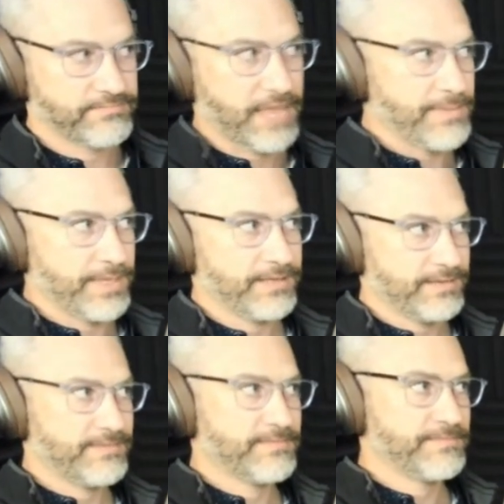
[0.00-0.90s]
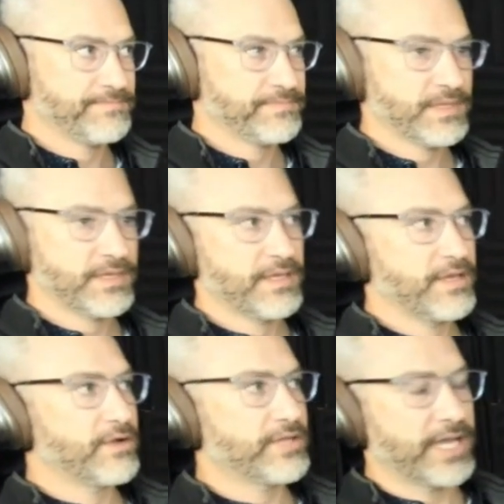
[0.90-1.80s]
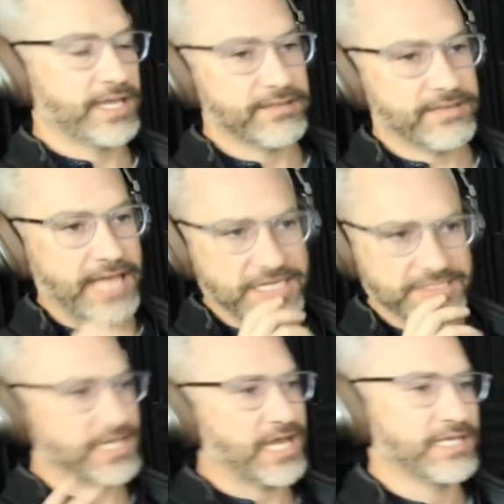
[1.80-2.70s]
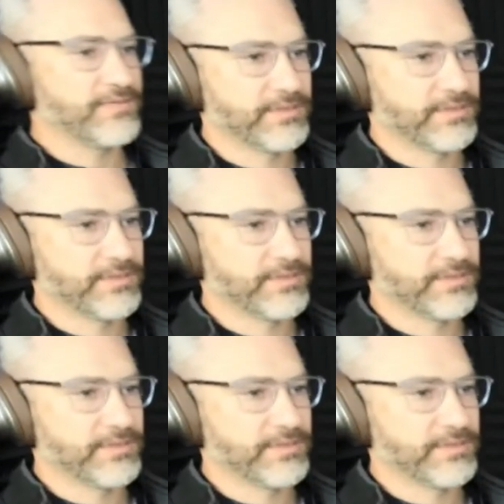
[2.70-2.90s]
Maybe. Okay. Actually, not even.